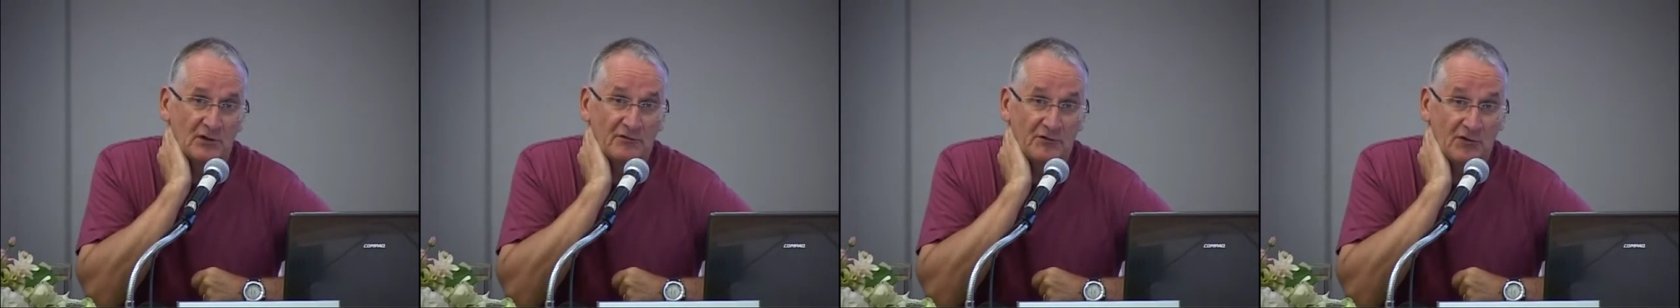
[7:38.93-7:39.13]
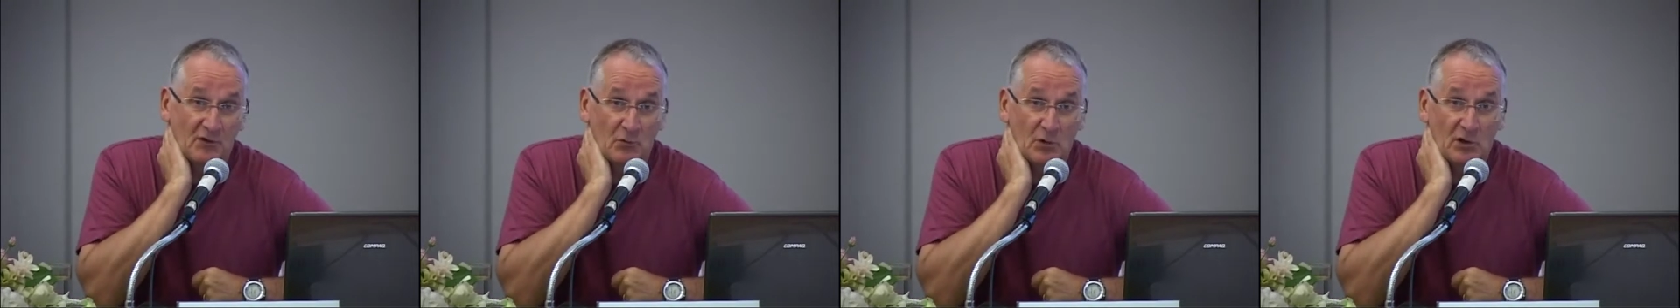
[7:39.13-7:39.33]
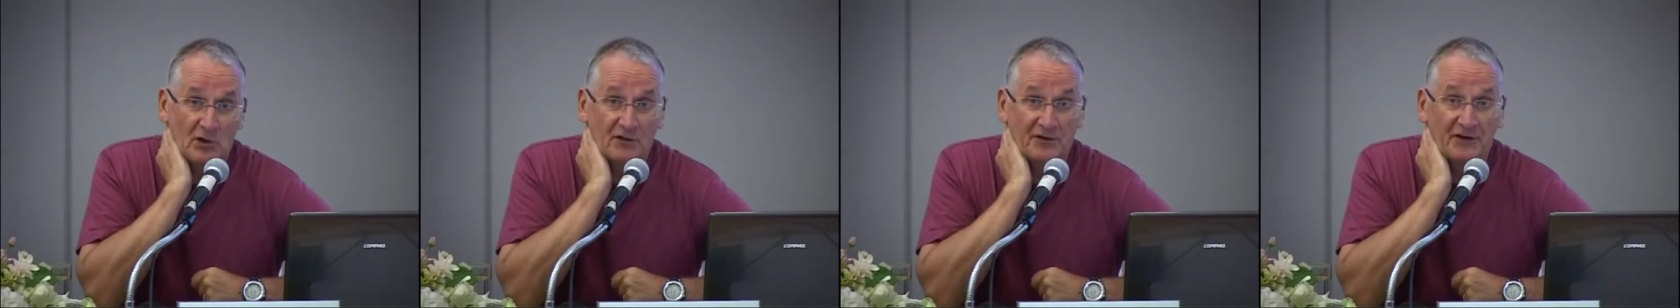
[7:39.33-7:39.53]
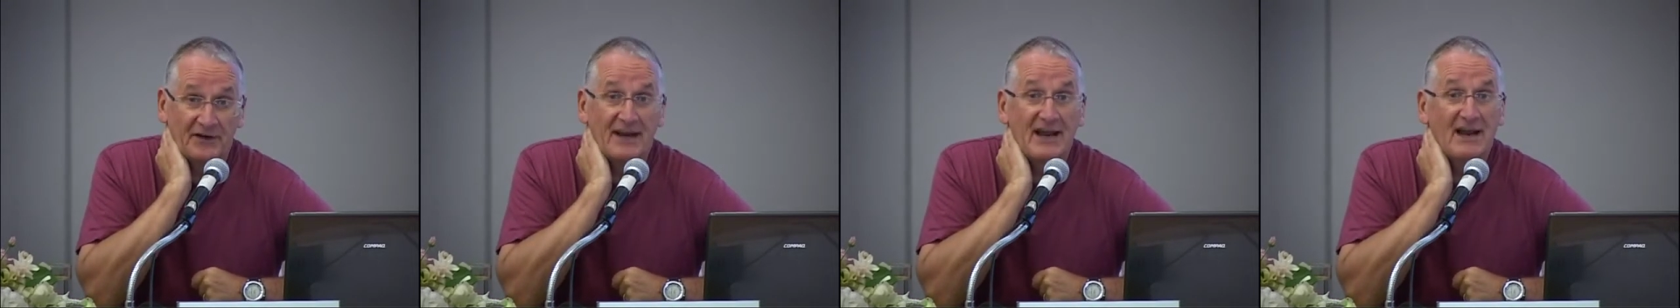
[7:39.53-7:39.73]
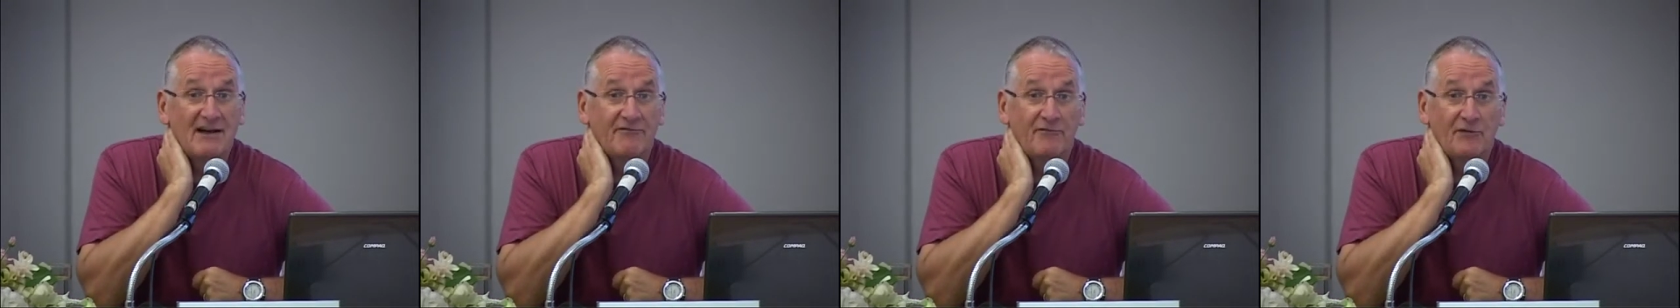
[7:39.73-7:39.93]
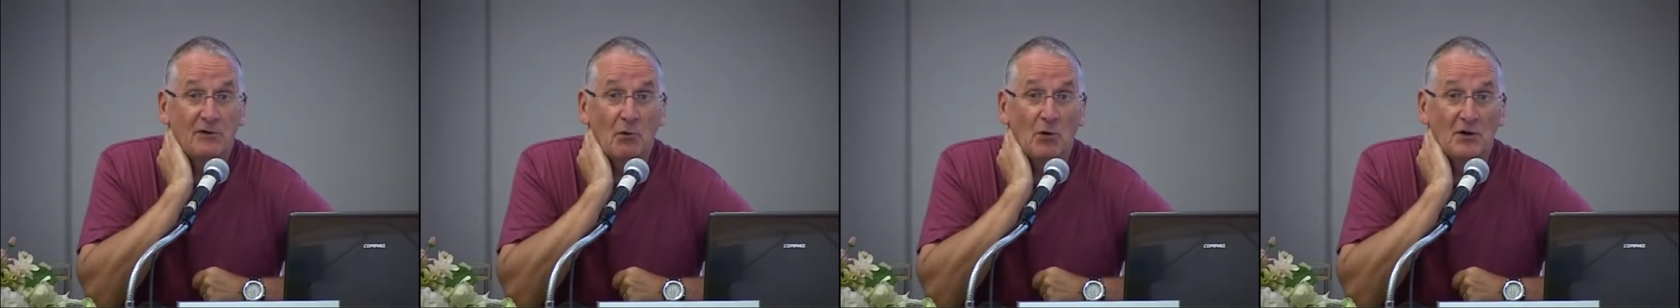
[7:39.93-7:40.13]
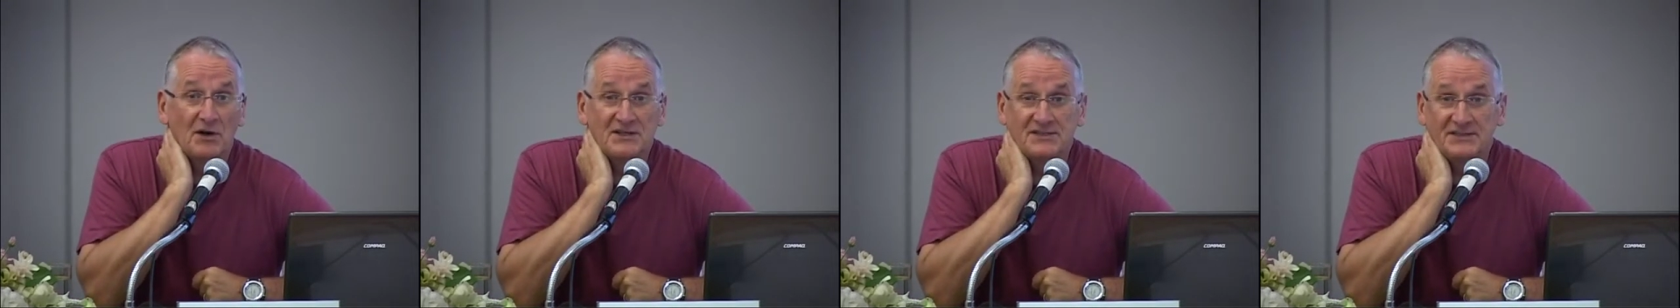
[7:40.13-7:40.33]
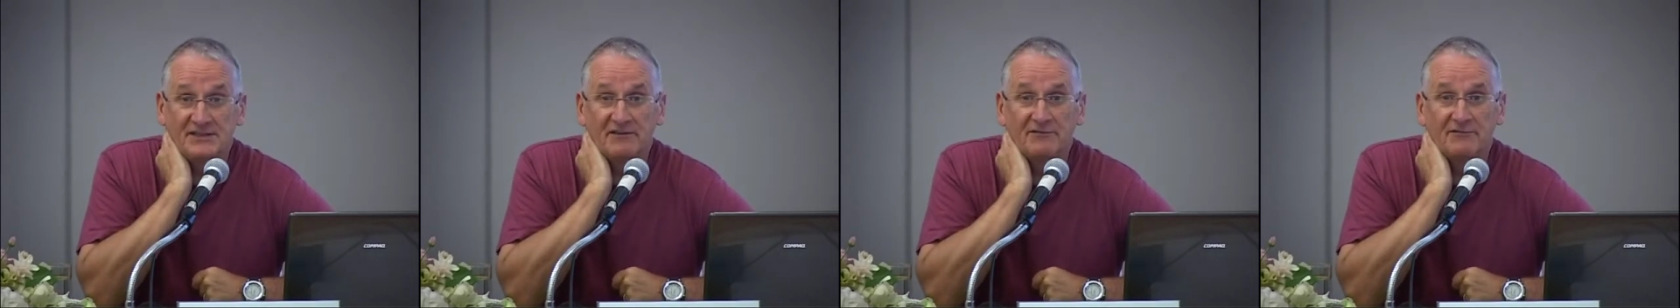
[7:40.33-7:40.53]
over the world, and everyone
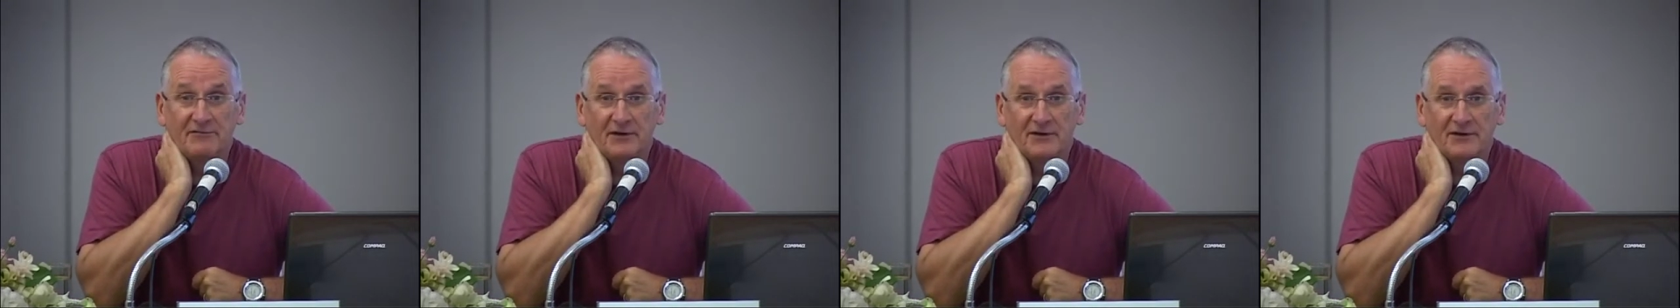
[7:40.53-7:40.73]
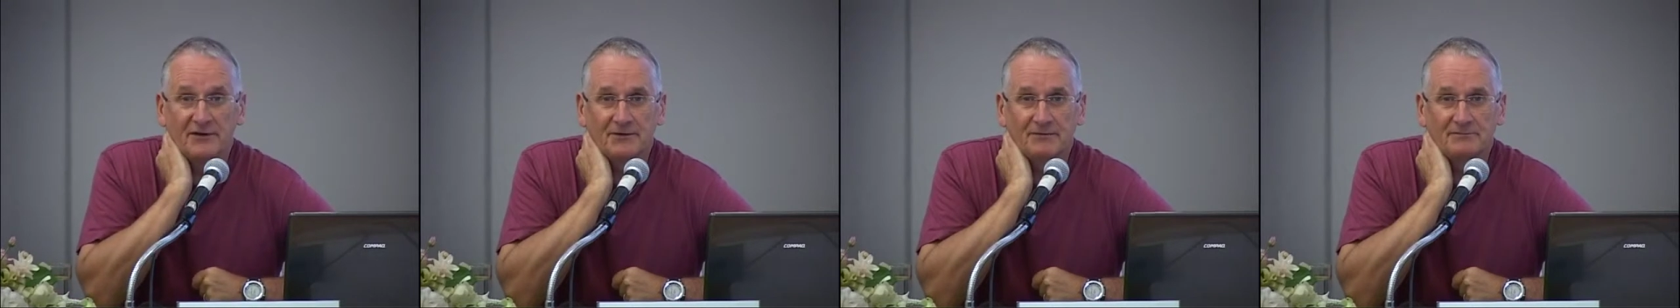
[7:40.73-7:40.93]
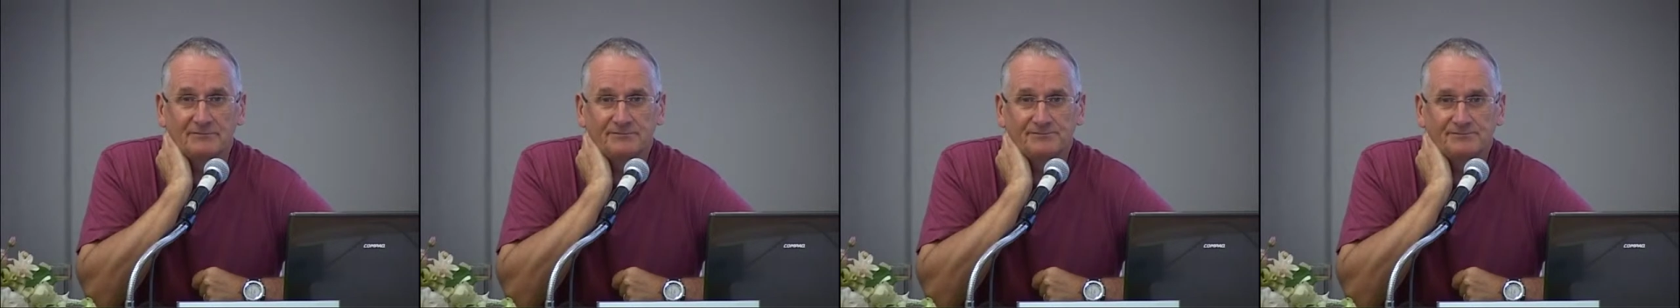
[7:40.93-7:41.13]
is different.